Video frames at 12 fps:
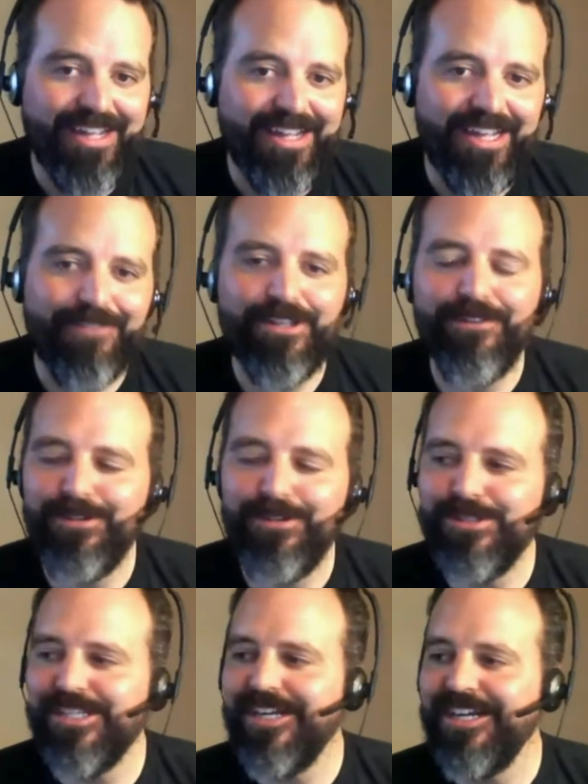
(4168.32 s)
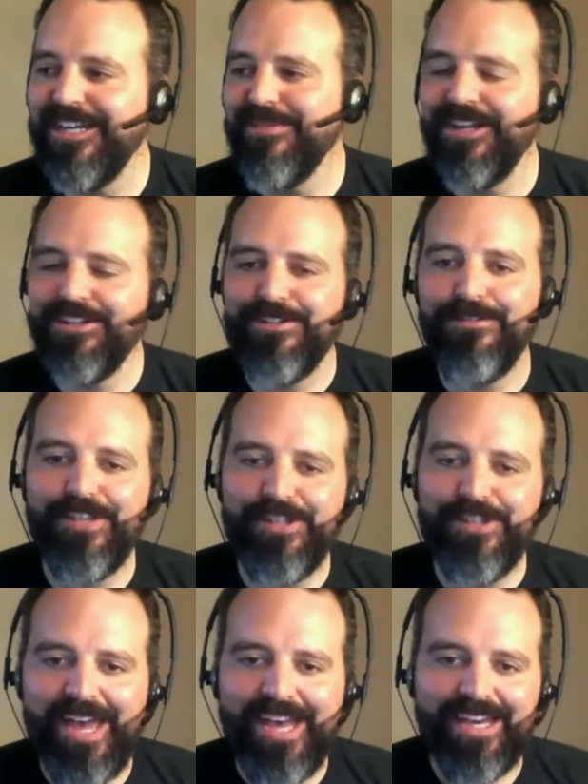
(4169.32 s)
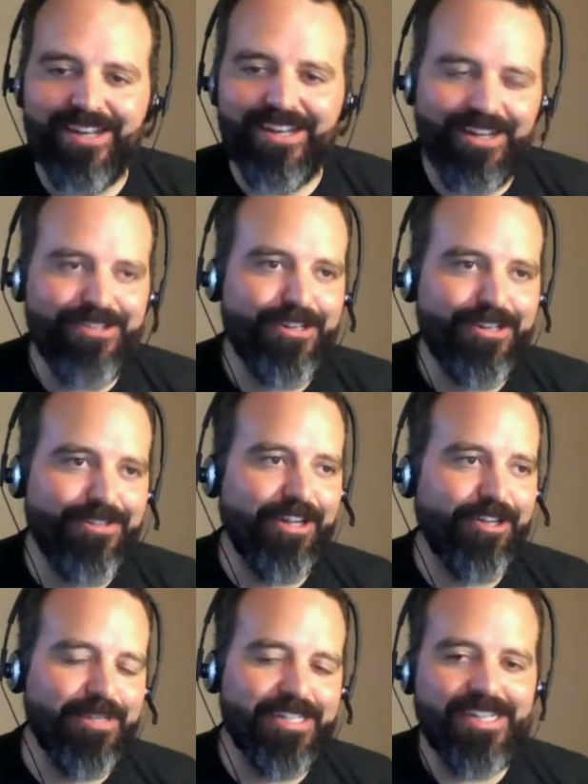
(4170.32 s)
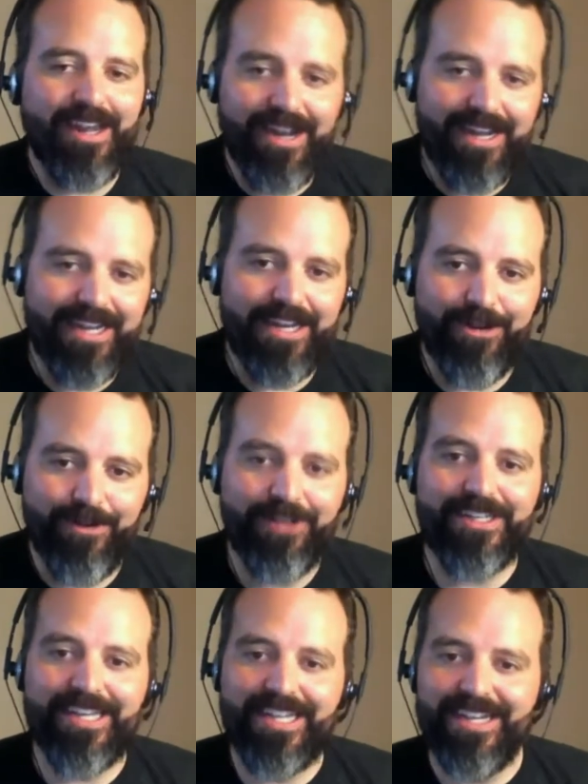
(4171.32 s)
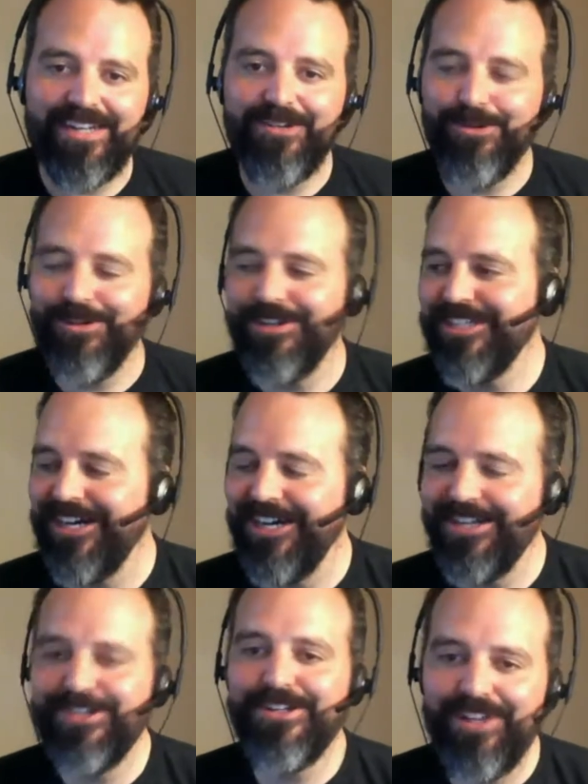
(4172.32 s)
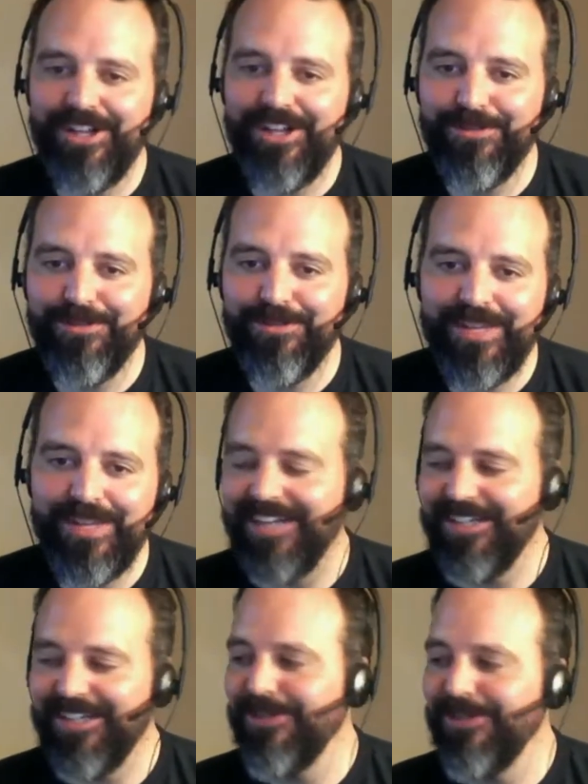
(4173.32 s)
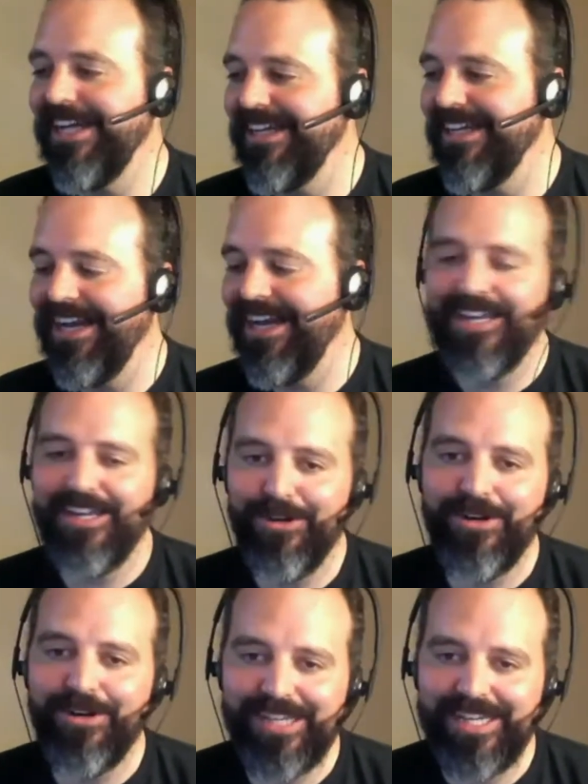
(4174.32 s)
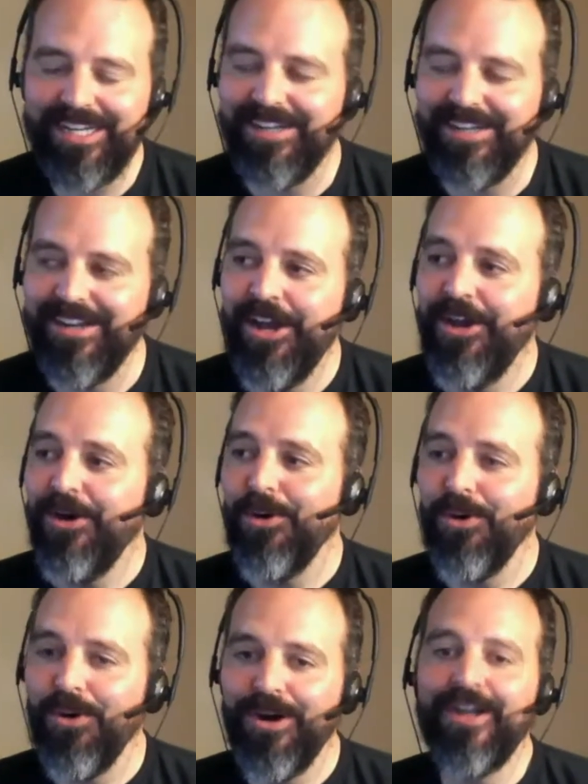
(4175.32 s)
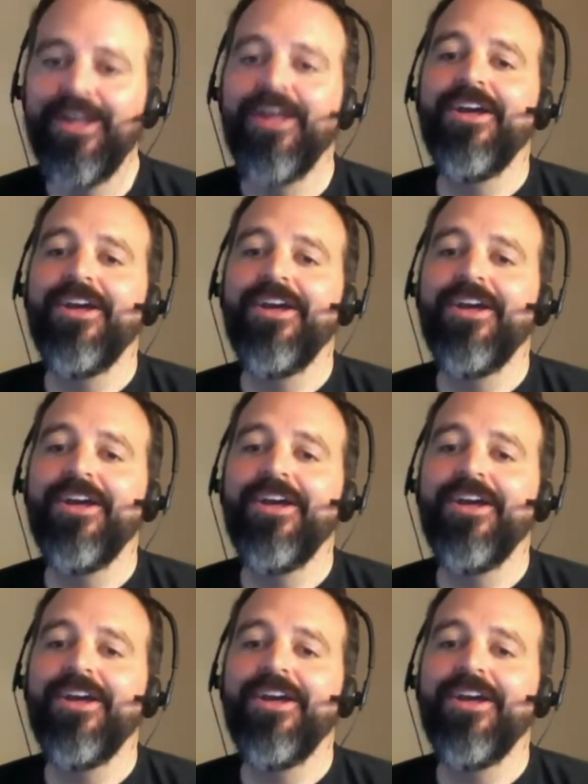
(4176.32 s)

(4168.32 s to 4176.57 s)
if you send an email to feedback@underdevelopment.io, I'll get it, or to underdevelopment@cote.io, I'll get it, or